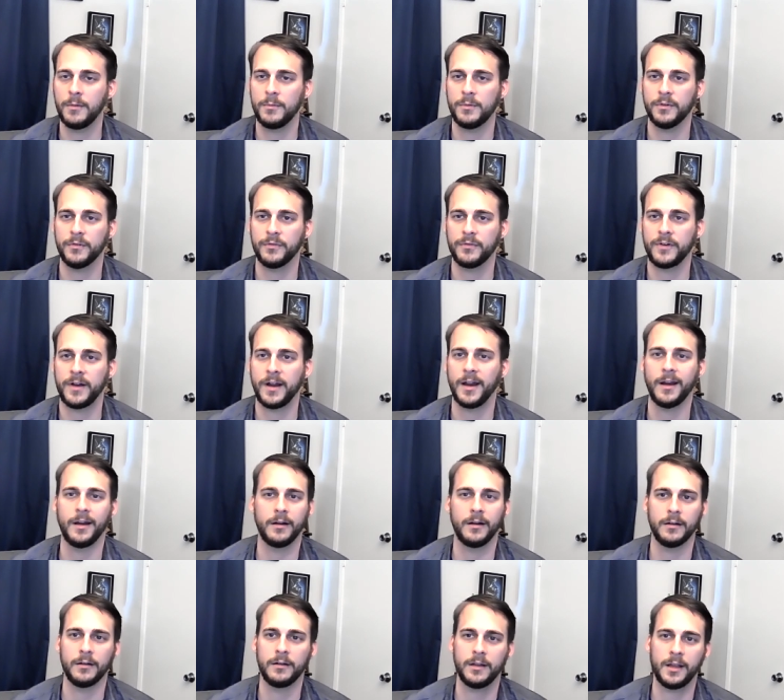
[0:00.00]
You'll
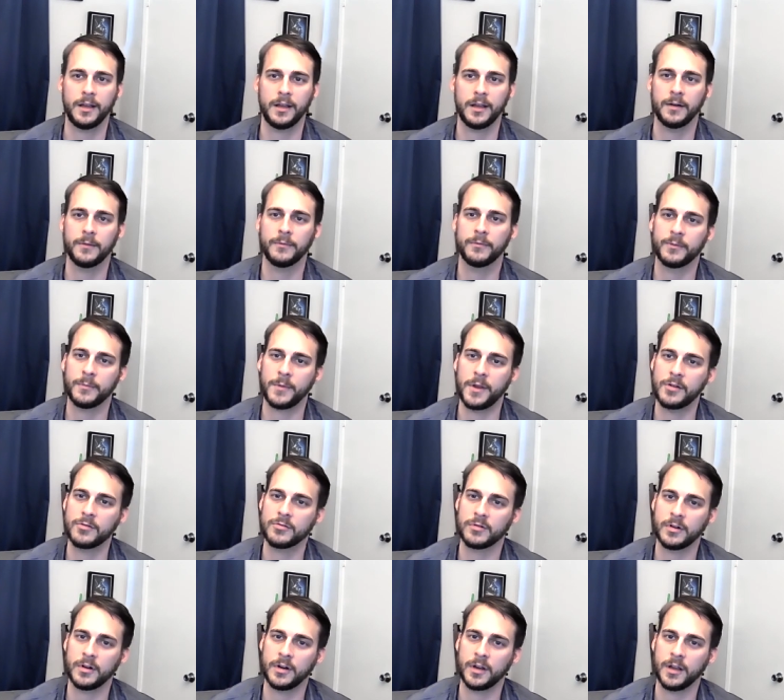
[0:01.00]
find link and information